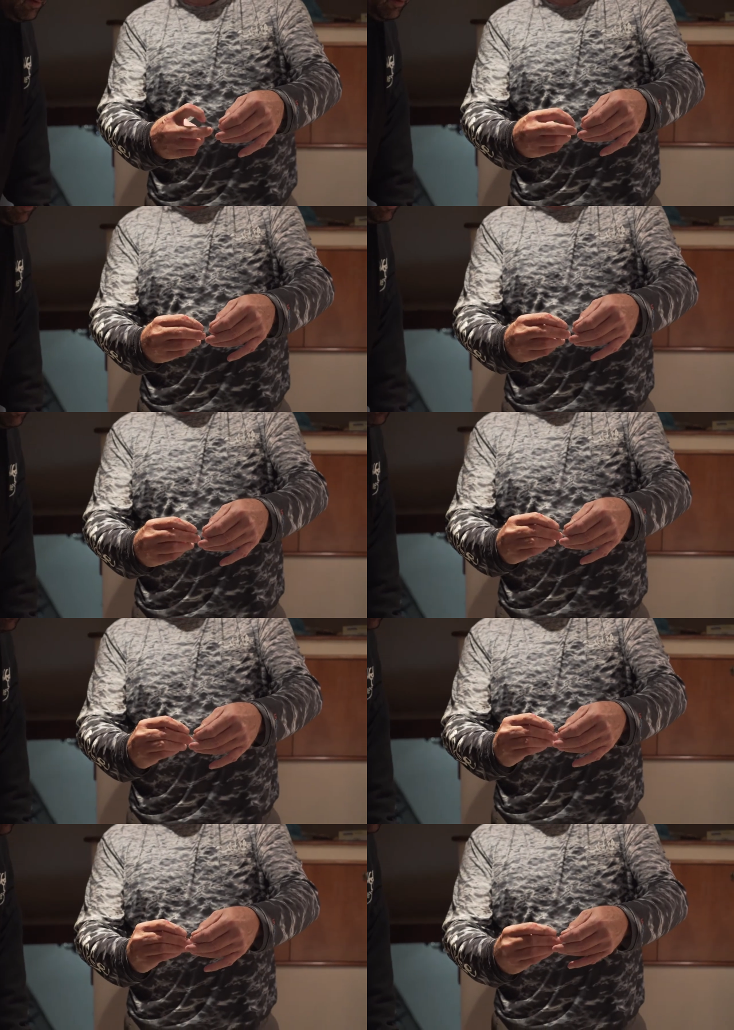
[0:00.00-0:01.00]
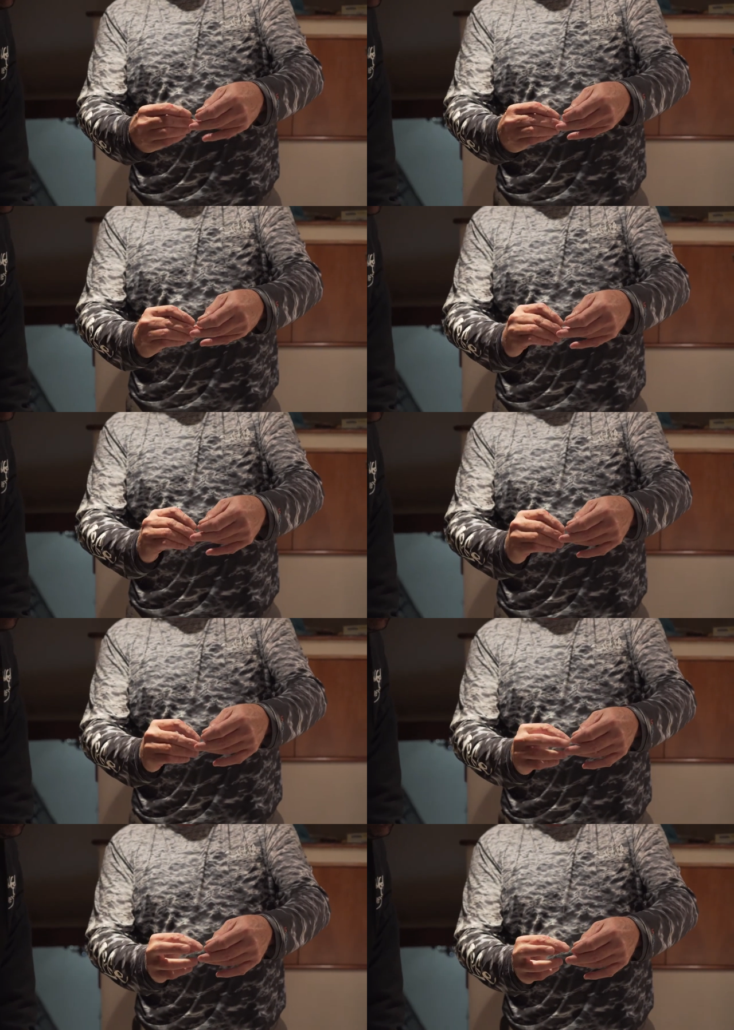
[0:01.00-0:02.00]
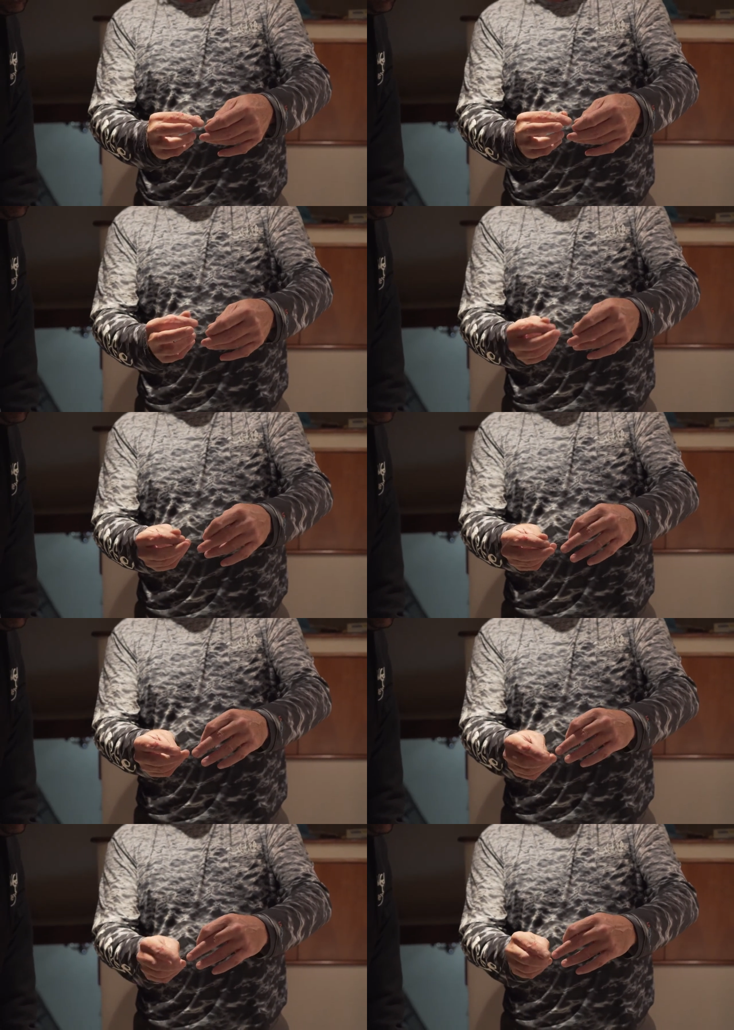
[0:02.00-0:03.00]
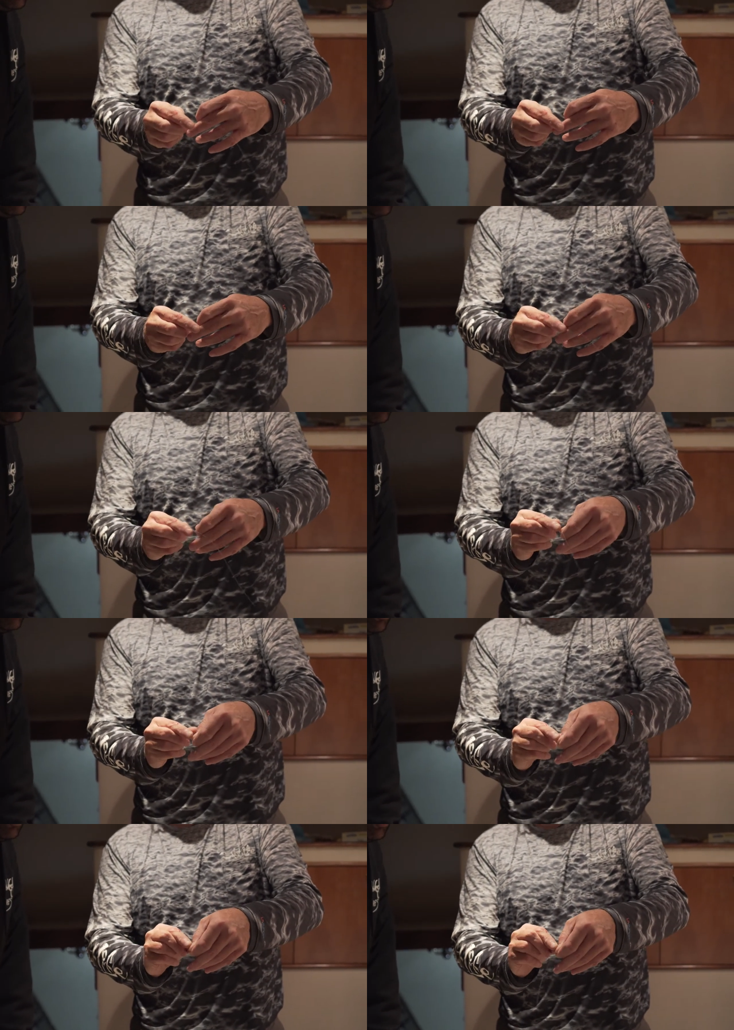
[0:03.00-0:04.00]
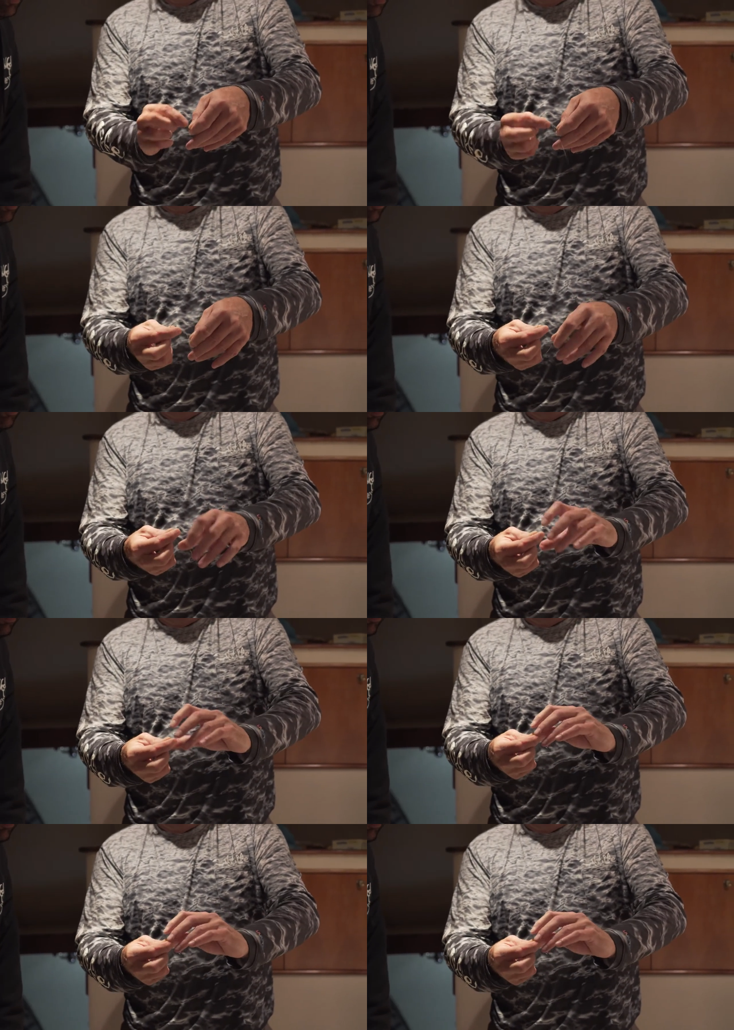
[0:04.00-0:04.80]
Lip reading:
[unreadable: no face in view]